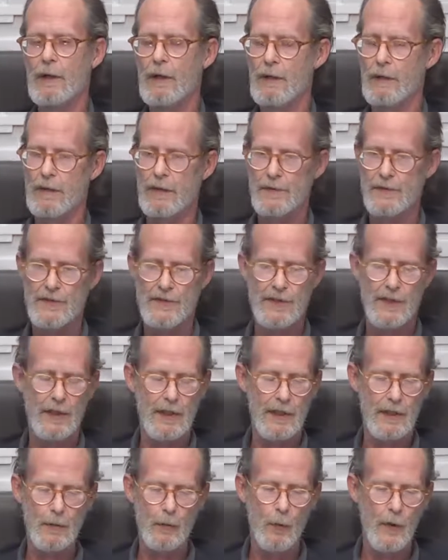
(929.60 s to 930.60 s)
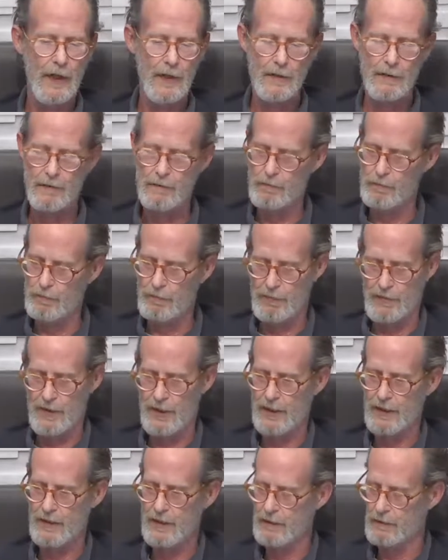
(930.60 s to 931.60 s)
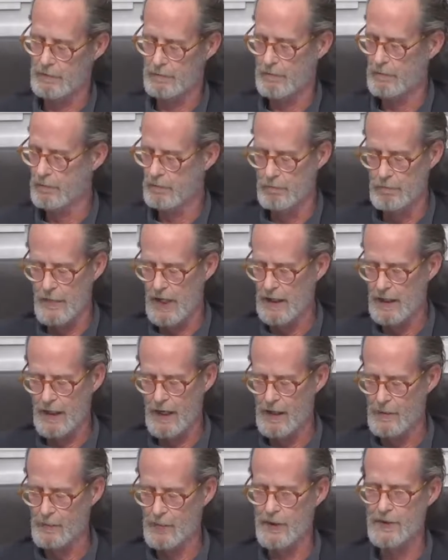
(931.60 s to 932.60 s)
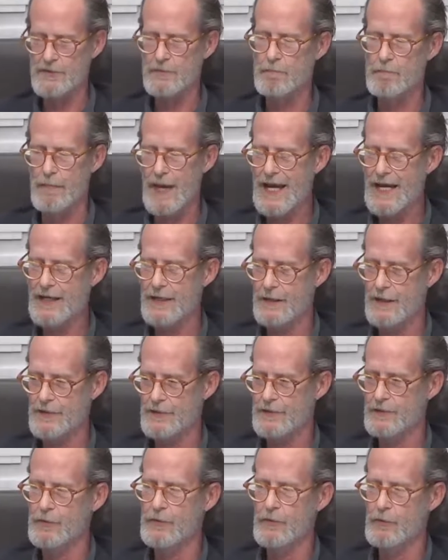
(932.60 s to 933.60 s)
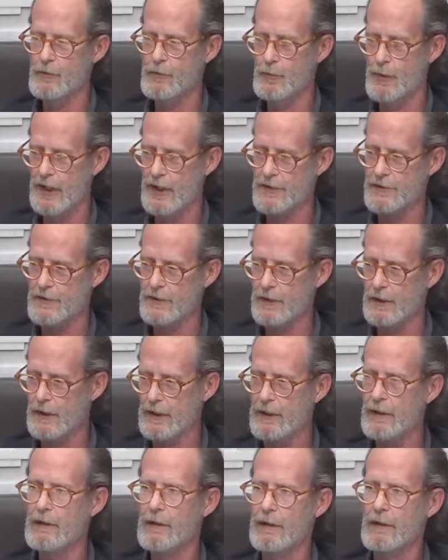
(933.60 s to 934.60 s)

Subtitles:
the silly wind thing that Minneapolis made us do, basically,